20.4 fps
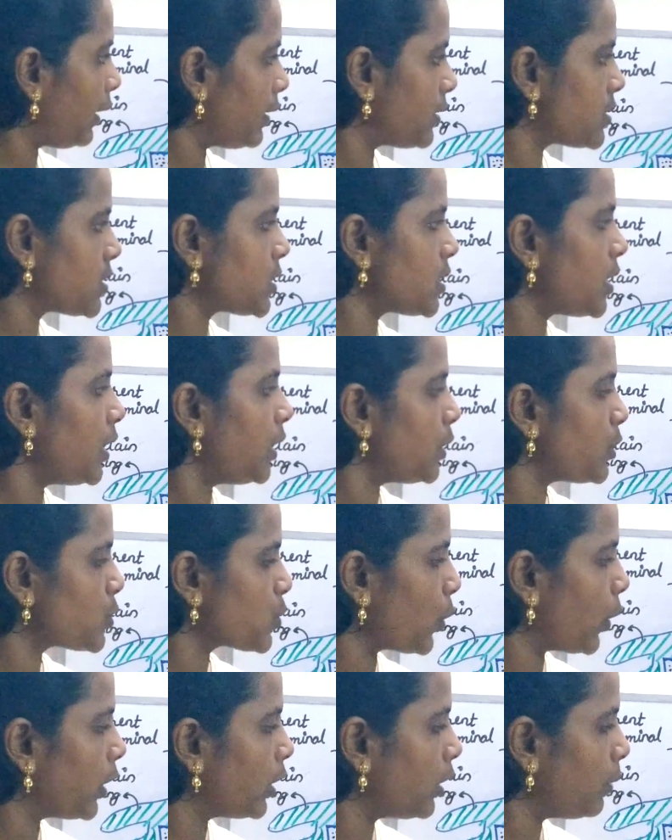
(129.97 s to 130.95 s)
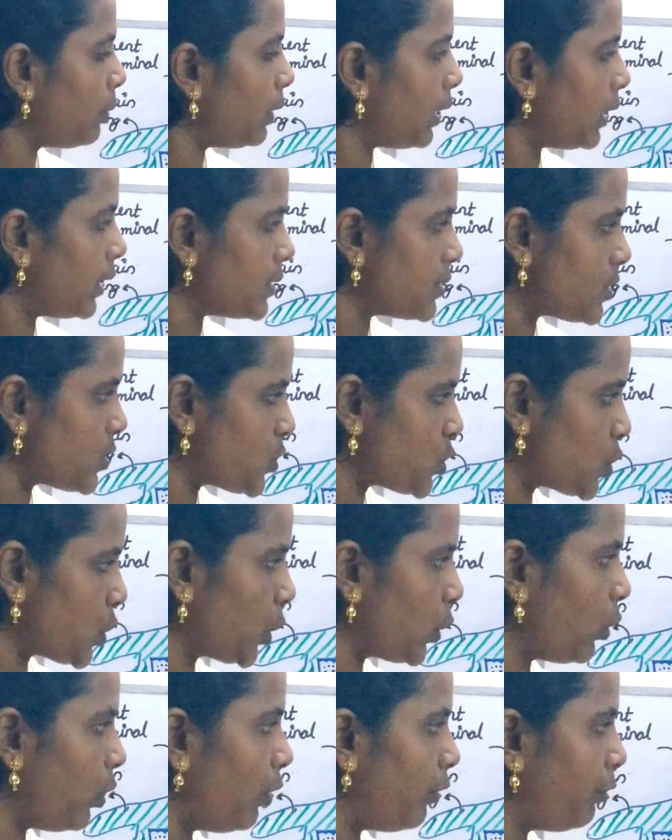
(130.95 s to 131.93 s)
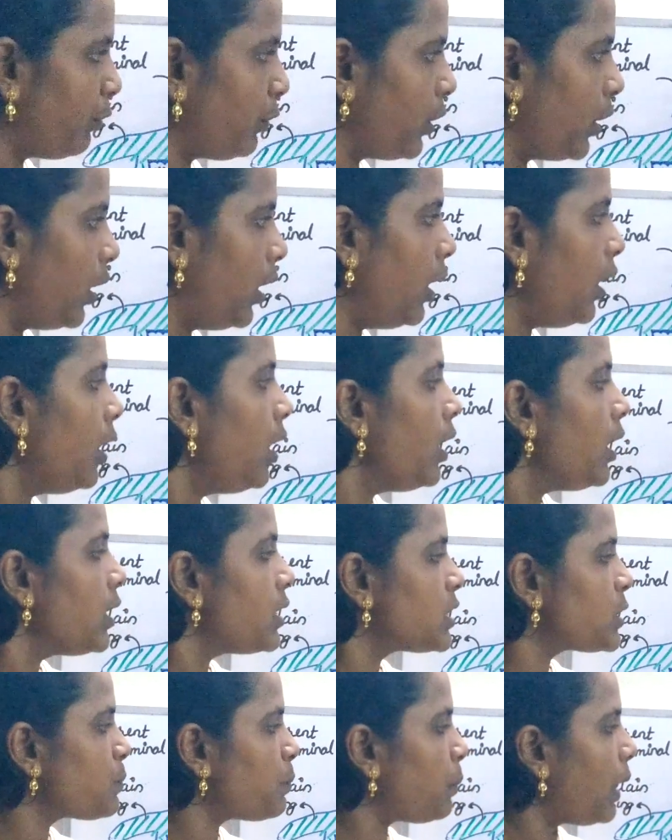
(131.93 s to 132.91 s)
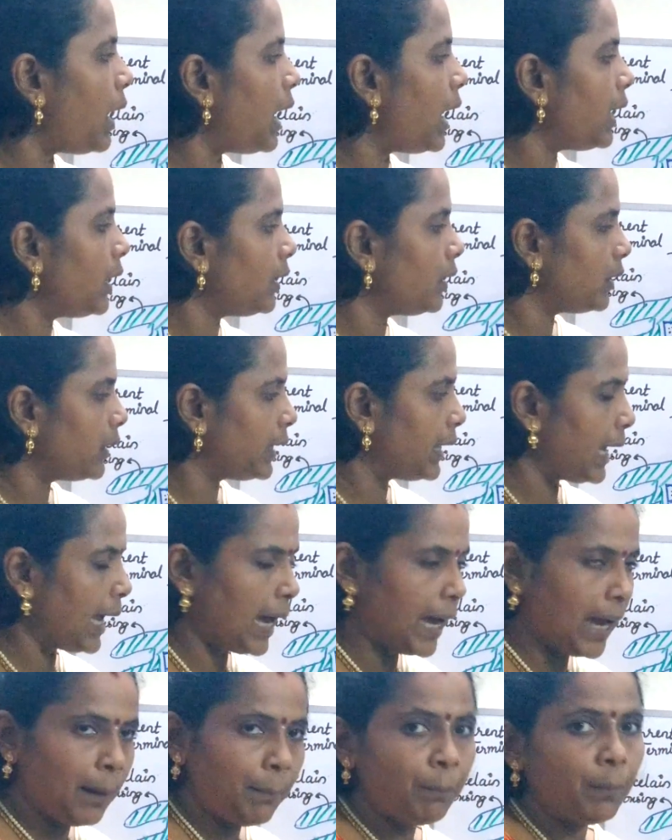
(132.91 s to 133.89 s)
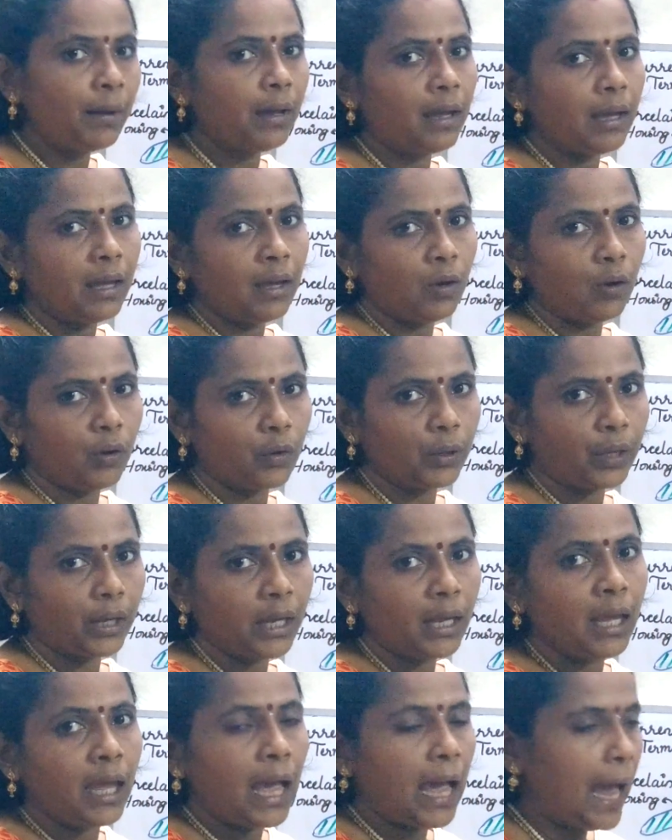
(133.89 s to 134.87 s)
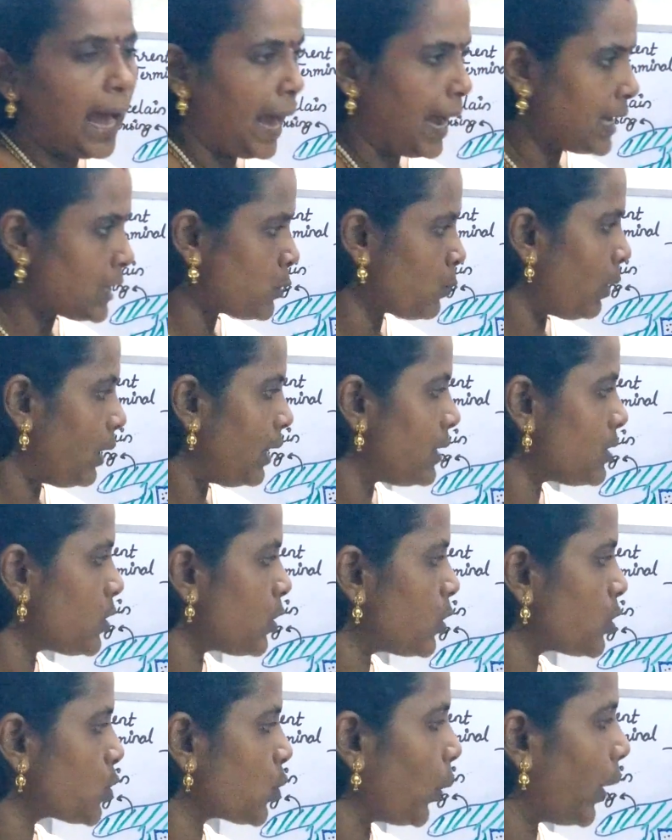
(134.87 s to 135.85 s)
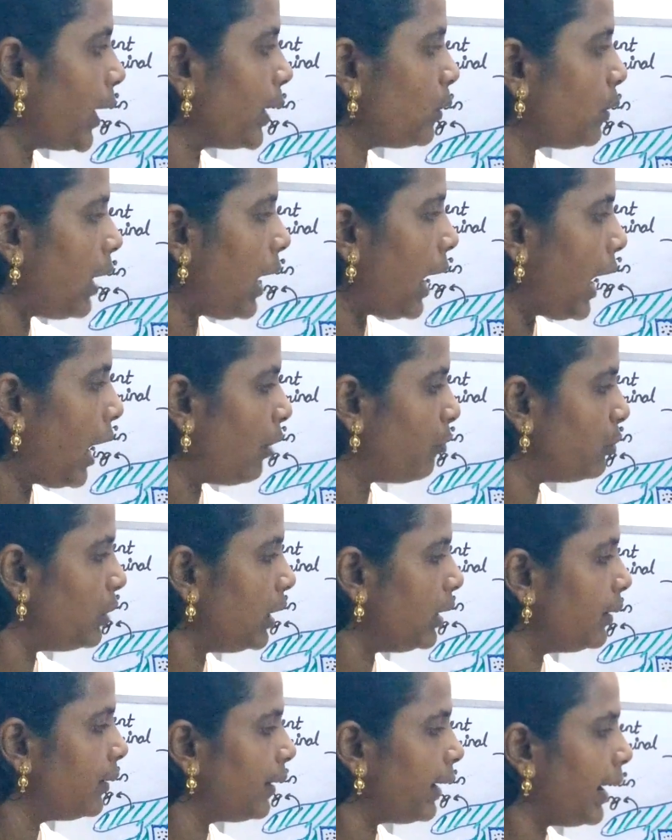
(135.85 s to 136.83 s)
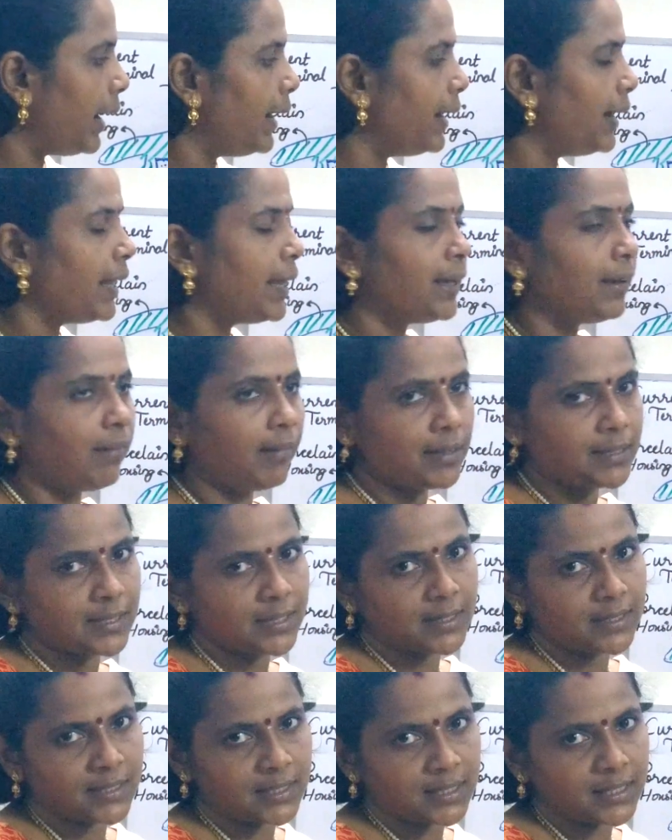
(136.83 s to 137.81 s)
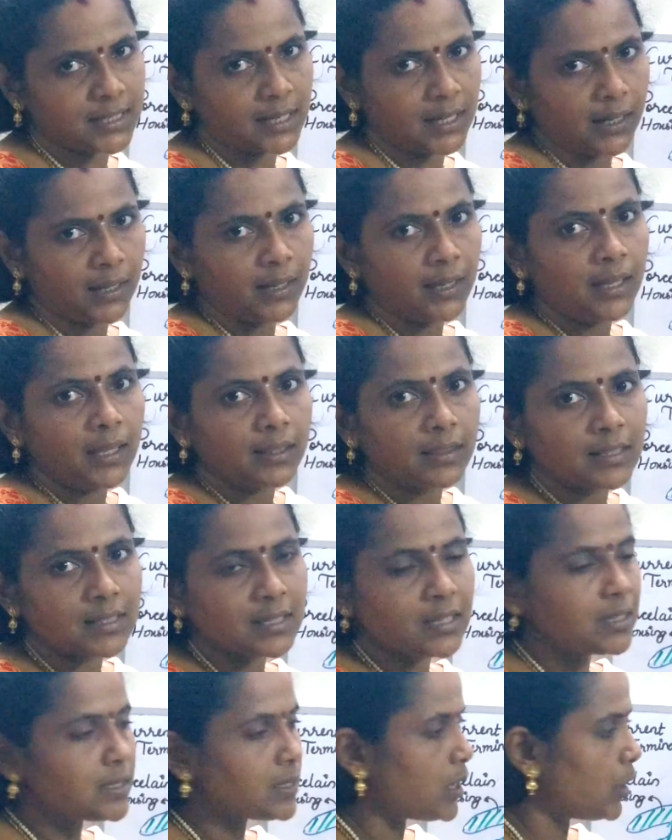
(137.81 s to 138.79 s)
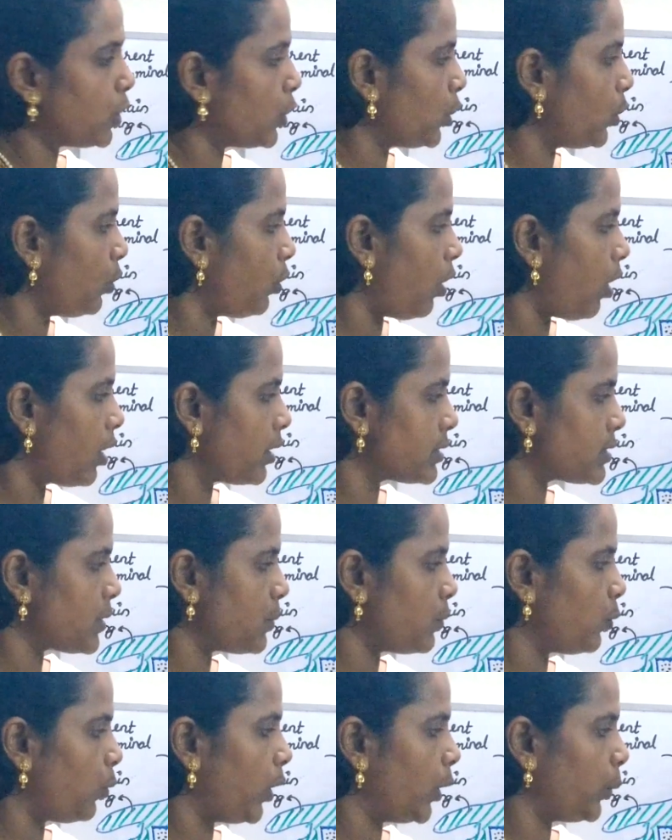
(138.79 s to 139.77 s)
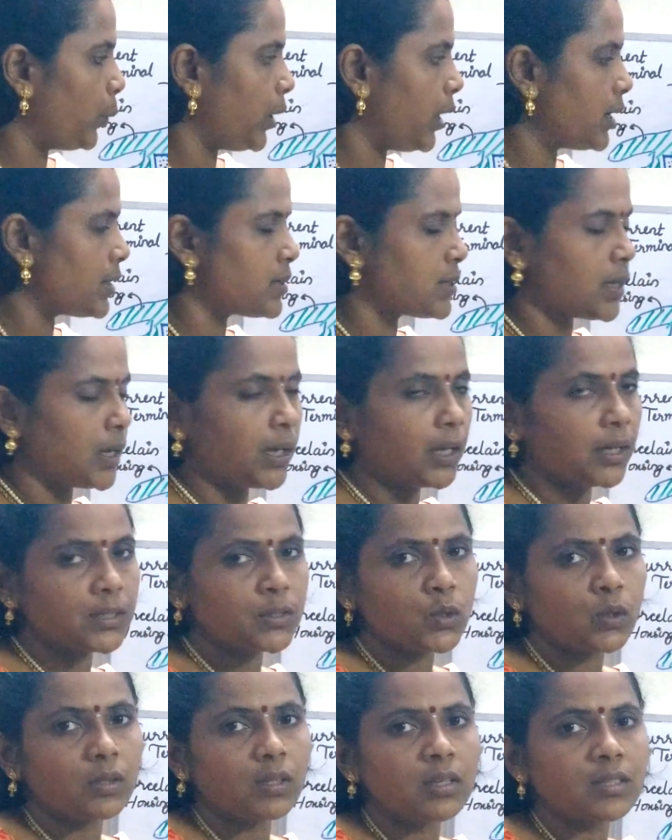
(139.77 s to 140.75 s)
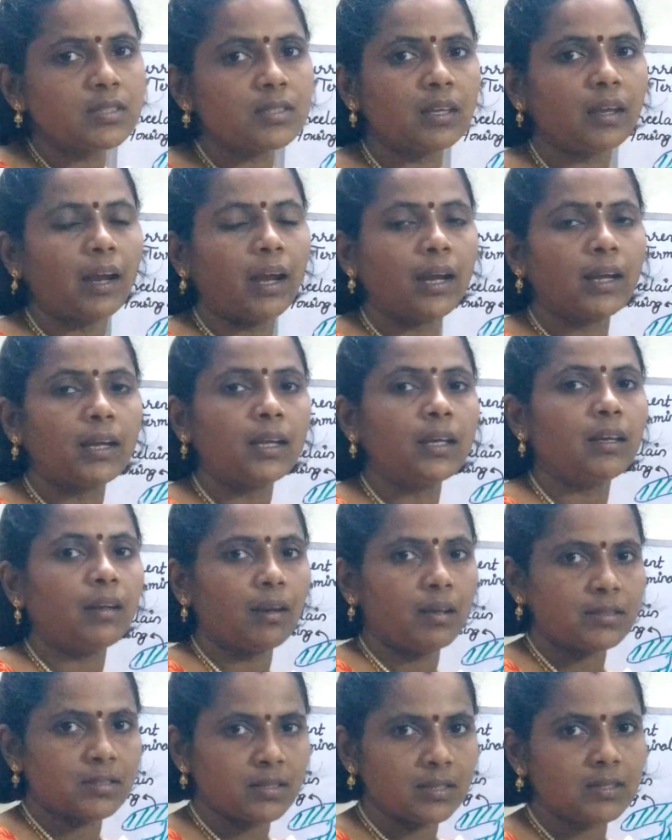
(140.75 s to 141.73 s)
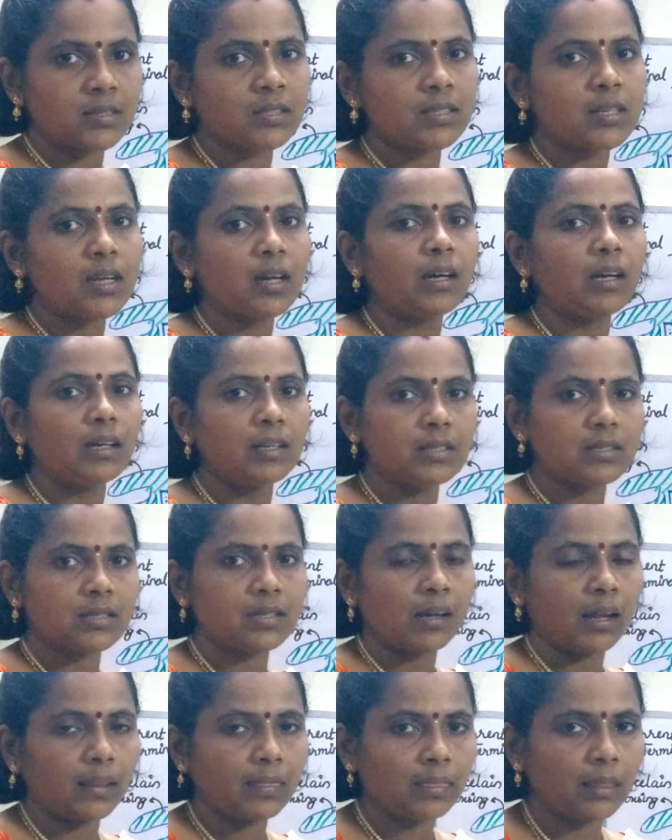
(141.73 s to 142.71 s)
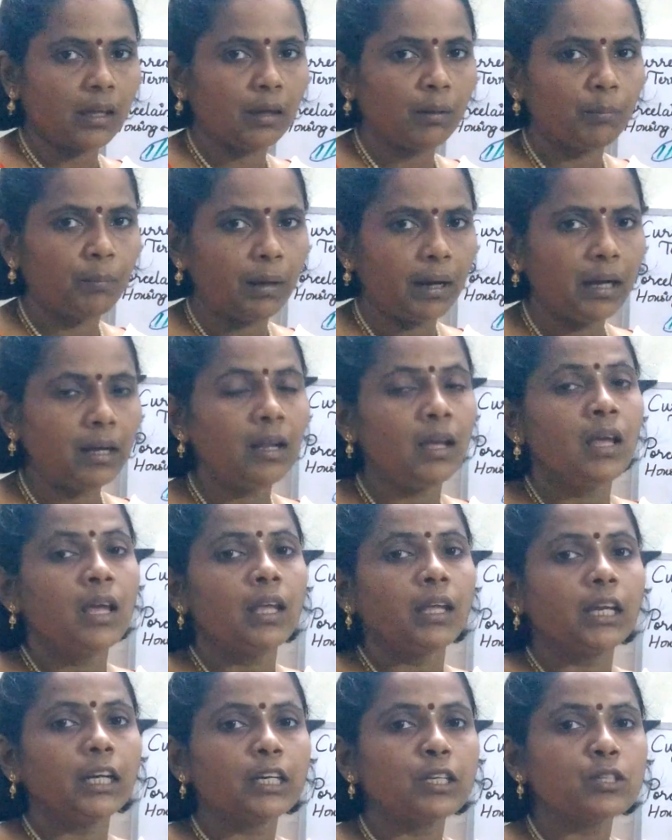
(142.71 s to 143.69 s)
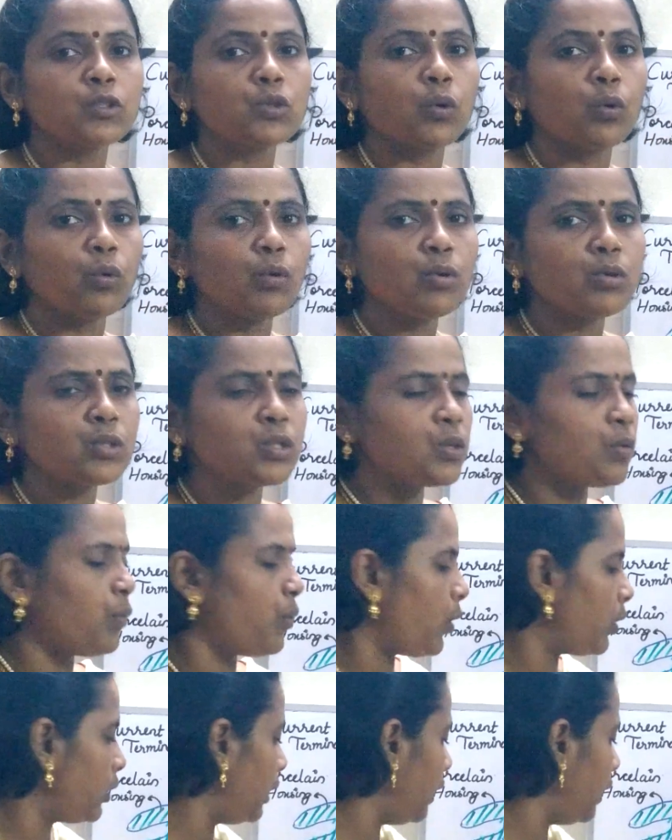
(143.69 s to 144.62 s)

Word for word: arrester it is going to be consisting of your spark gap okay as well as it is going to have the grading resistor this is the new concept what we are seeing so this grading resistor is nothing but it is used for